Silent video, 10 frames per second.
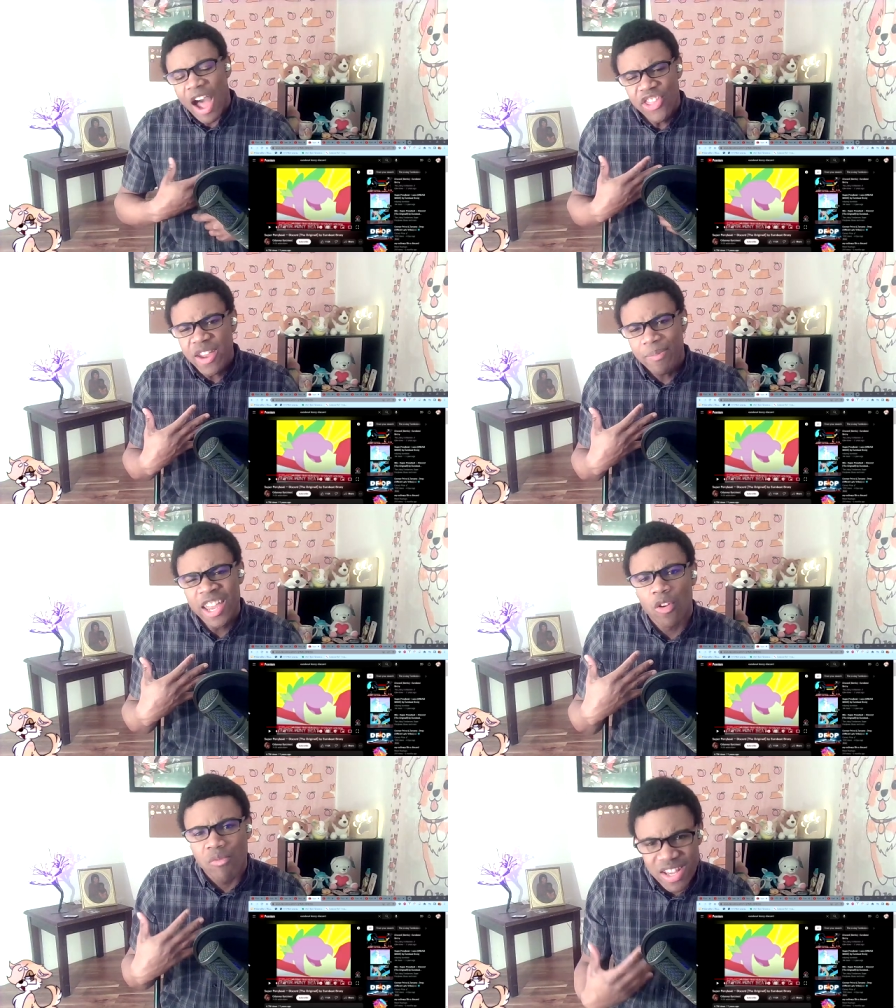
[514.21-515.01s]
I think being
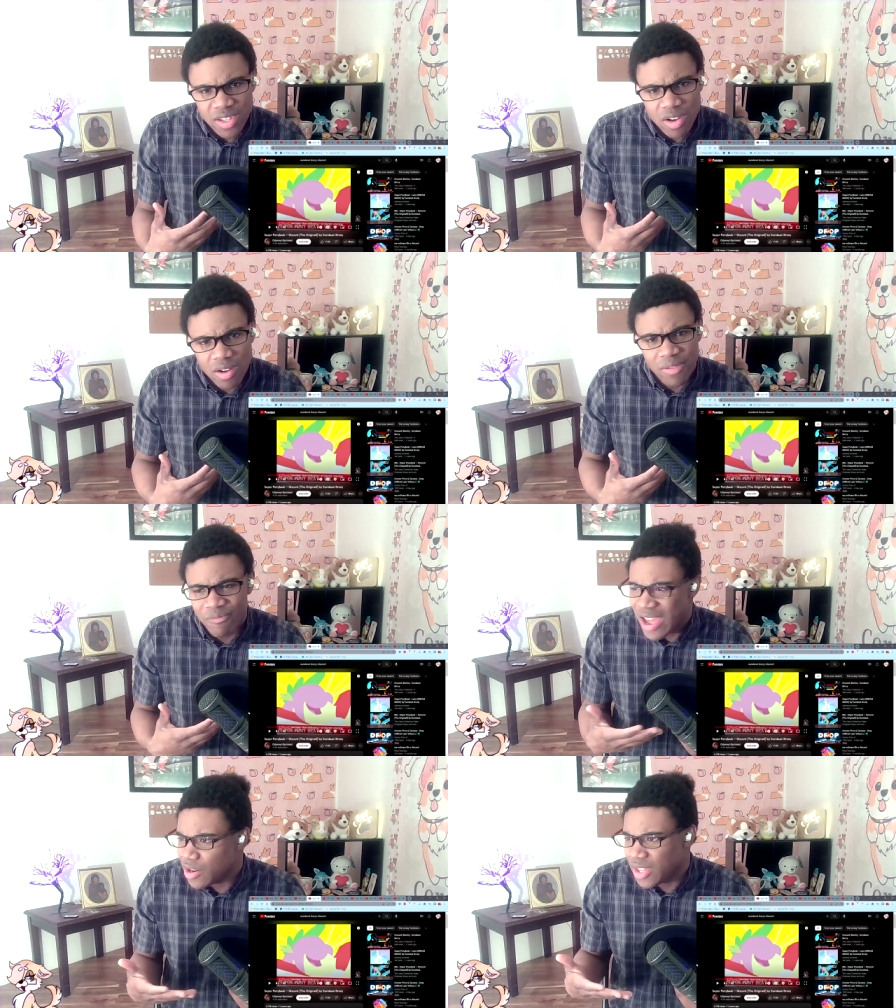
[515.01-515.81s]
original
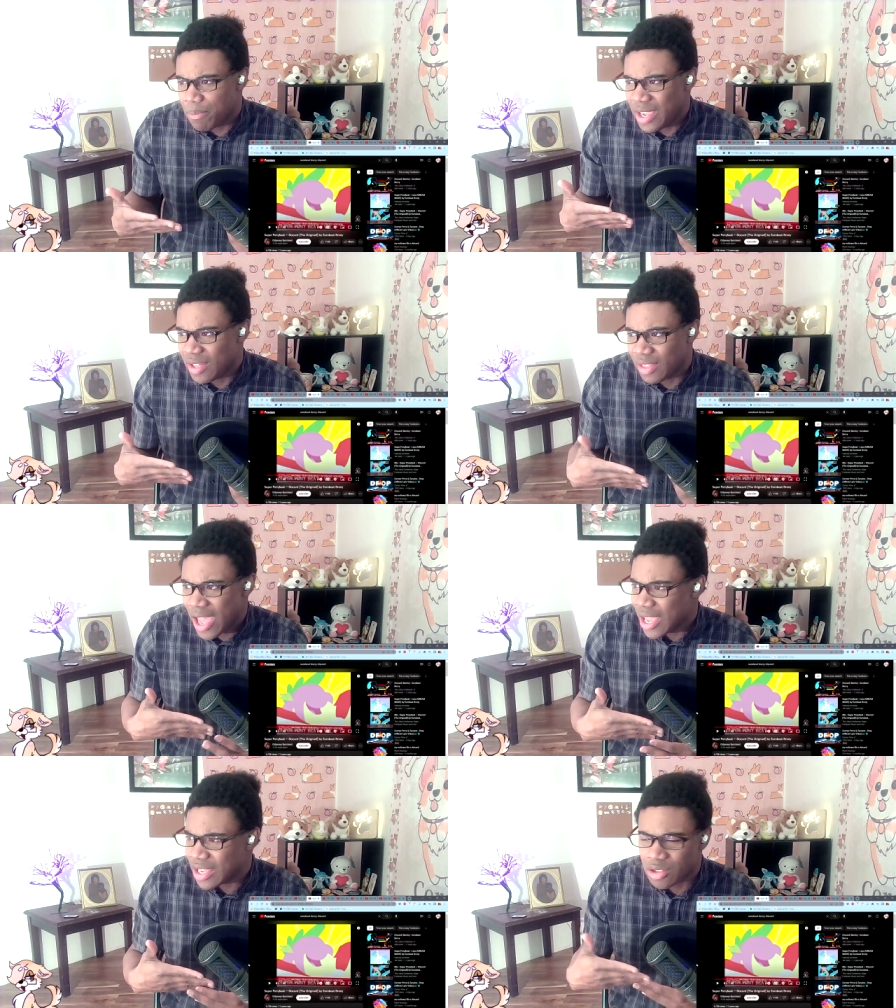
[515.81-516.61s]
rather than being
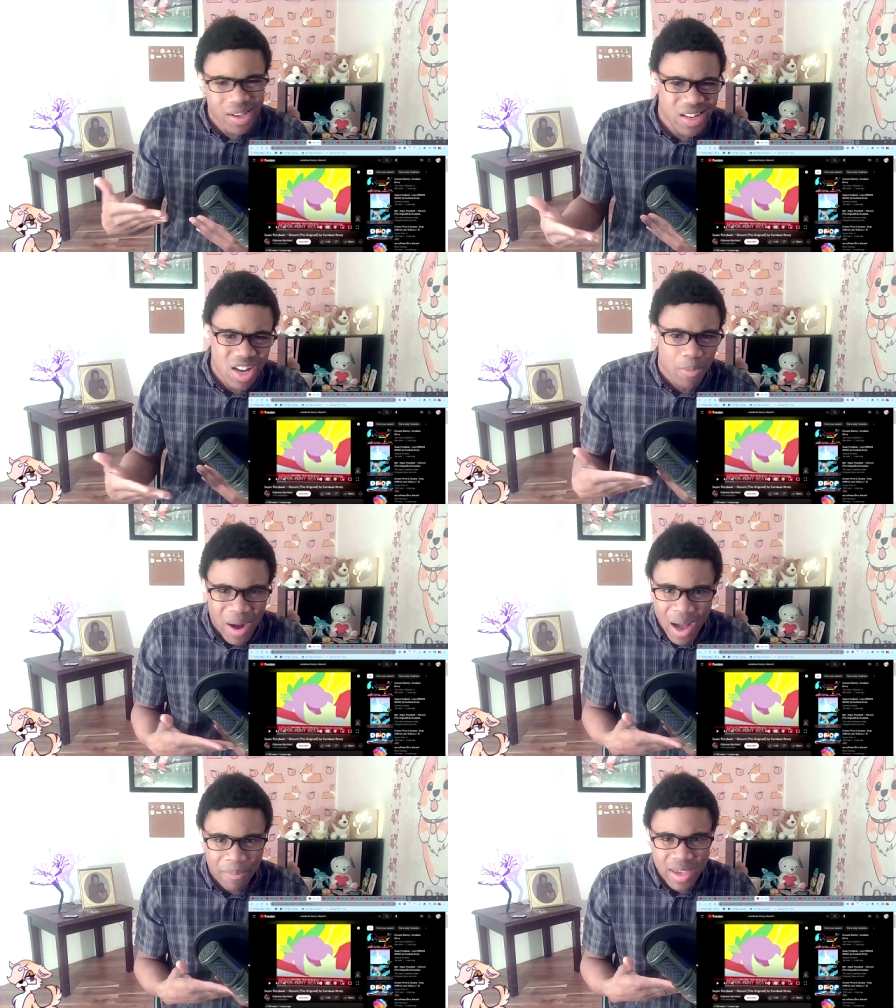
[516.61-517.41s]
like trendy or
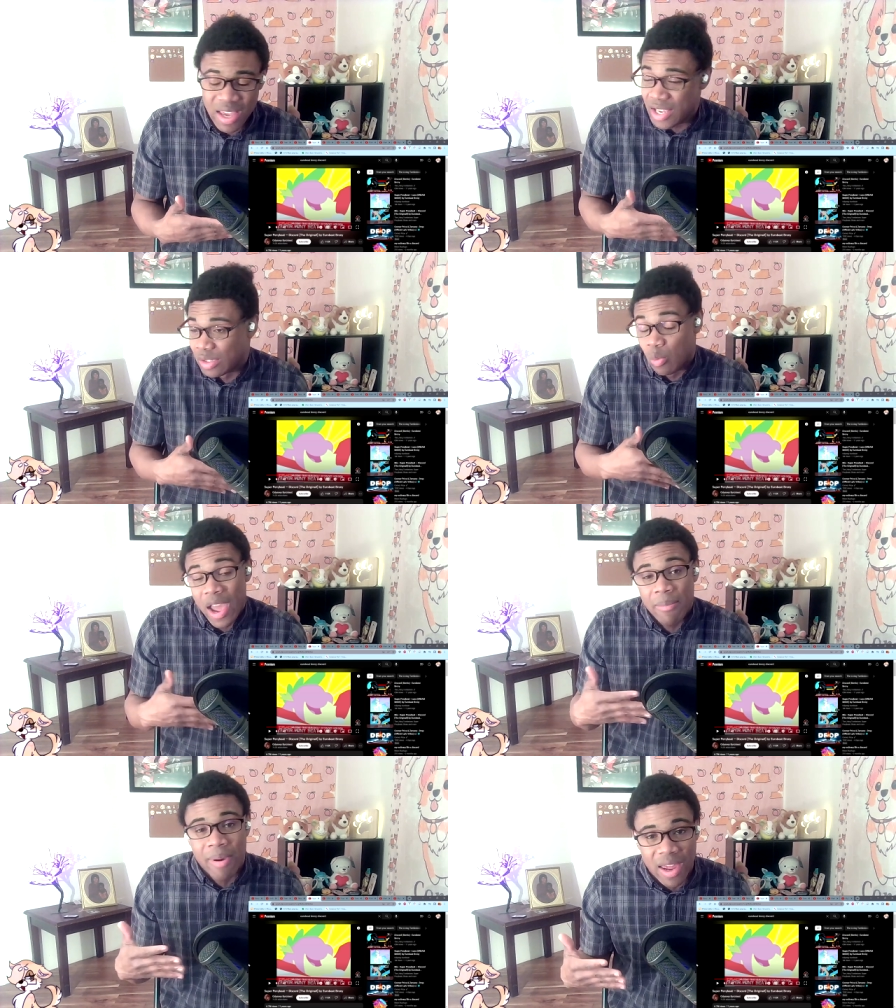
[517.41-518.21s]
poppy is
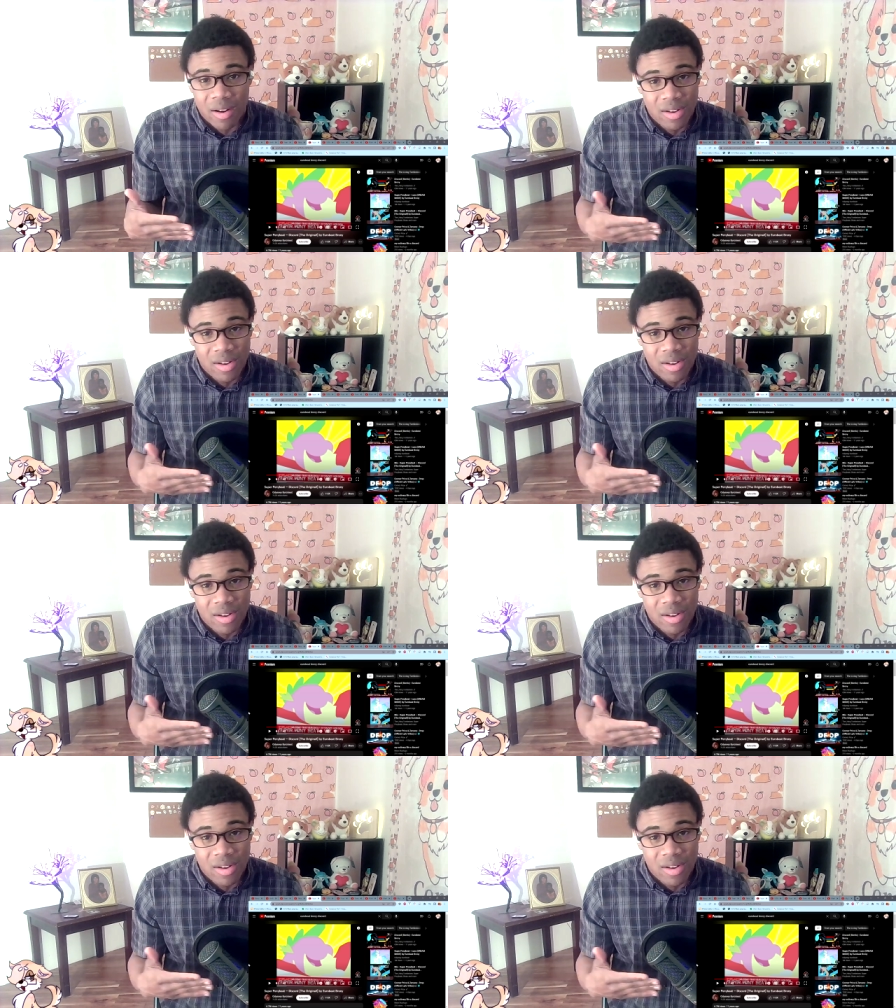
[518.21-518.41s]
way better.